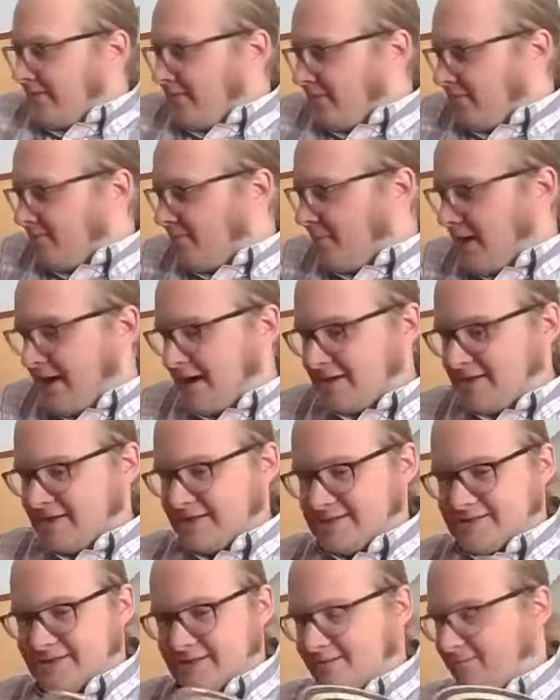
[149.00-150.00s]
at the
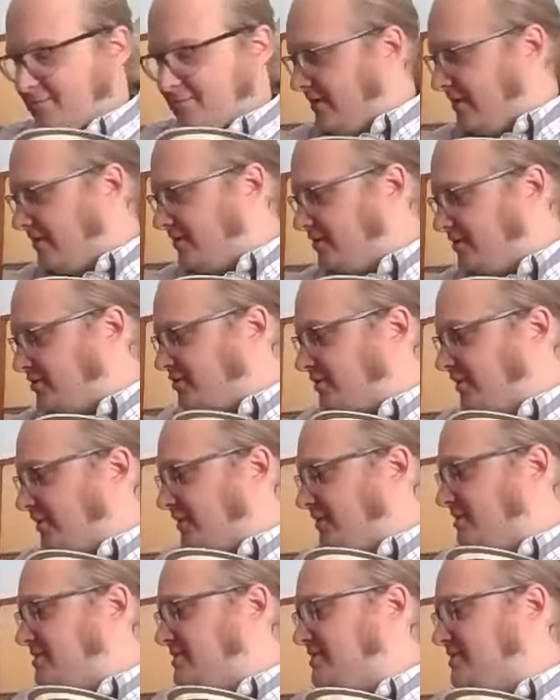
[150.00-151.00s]
bodies of the
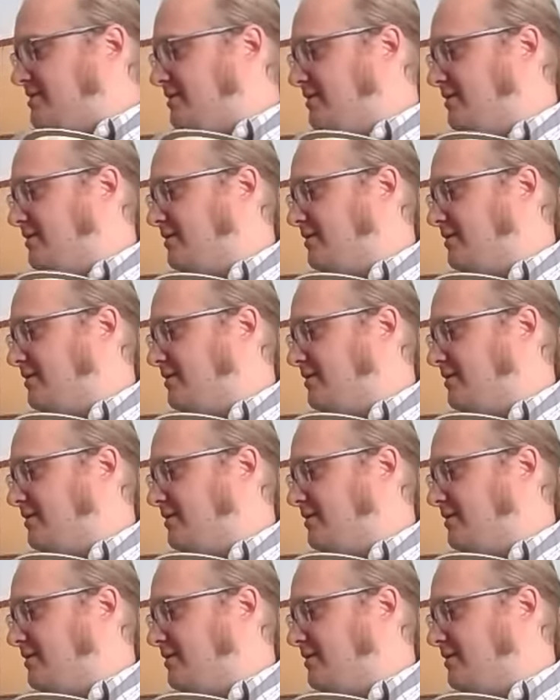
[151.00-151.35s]
instruments,